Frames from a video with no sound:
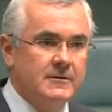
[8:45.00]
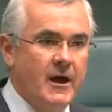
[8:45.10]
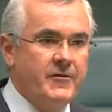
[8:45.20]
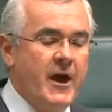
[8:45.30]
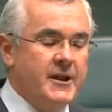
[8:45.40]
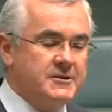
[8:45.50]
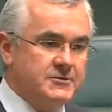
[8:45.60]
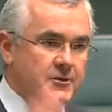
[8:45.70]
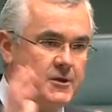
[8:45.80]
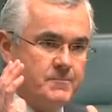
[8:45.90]
And that is
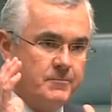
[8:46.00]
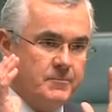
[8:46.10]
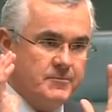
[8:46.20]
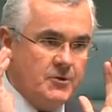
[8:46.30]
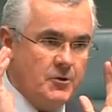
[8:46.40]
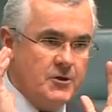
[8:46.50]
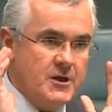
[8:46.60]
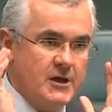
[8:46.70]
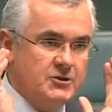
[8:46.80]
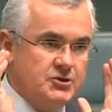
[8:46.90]
to
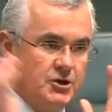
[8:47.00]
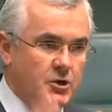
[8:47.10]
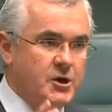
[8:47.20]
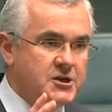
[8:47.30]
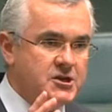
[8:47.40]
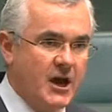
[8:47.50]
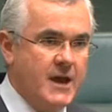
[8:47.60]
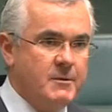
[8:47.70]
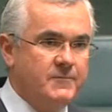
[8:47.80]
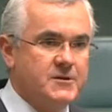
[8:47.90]
the enduring
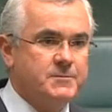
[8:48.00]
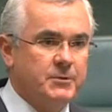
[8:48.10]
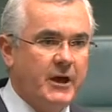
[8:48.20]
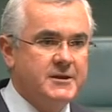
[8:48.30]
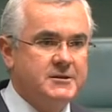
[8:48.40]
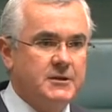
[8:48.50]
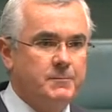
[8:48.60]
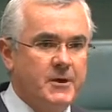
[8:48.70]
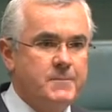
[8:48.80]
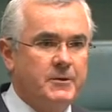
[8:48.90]
shame of this place and the
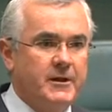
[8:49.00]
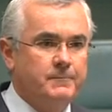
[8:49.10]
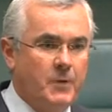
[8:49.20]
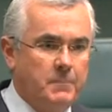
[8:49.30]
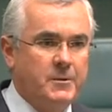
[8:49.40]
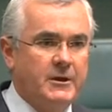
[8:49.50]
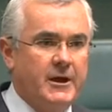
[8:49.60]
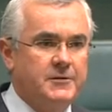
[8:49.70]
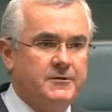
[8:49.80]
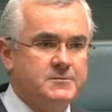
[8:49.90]
people that have
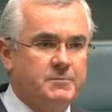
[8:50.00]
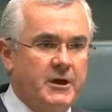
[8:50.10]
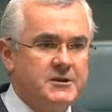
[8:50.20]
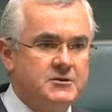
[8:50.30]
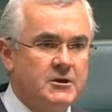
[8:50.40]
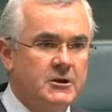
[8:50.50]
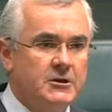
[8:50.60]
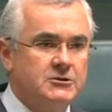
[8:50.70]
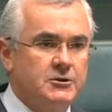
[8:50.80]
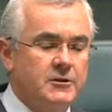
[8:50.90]
populated this place
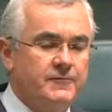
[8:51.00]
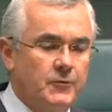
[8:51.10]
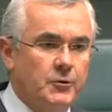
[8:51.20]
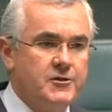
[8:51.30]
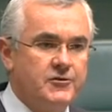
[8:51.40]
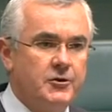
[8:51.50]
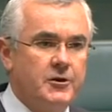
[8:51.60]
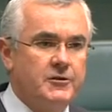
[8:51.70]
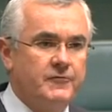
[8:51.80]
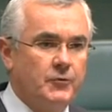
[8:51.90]
during the
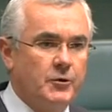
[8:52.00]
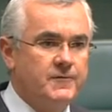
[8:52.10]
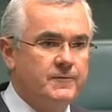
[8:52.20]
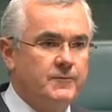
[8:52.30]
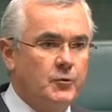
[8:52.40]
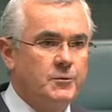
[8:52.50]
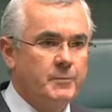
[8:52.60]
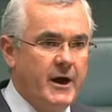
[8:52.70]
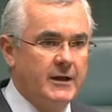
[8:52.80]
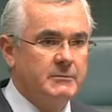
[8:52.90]
43rd and the 44th
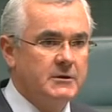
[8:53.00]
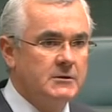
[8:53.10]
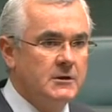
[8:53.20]
Parliament.